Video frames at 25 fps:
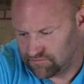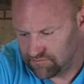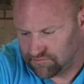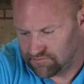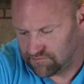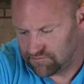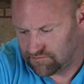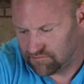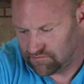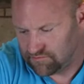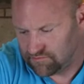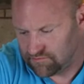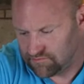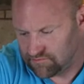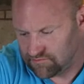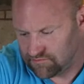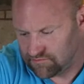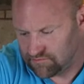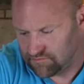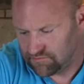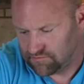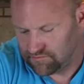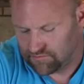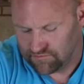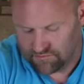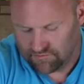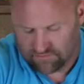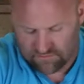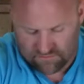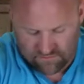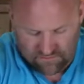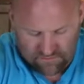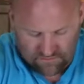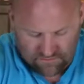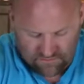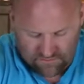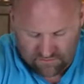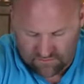
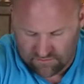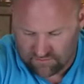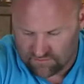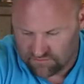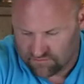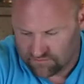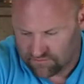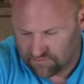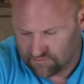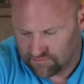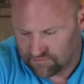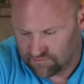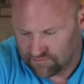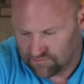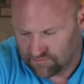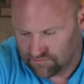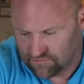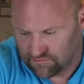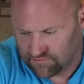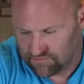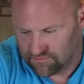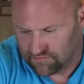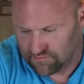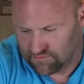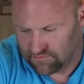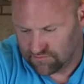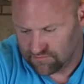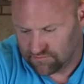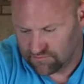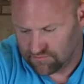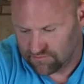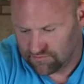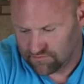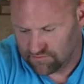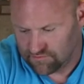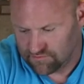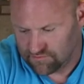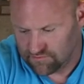
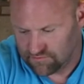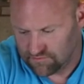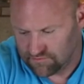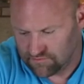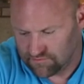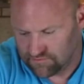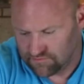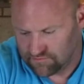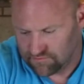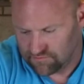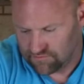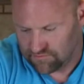[no speech]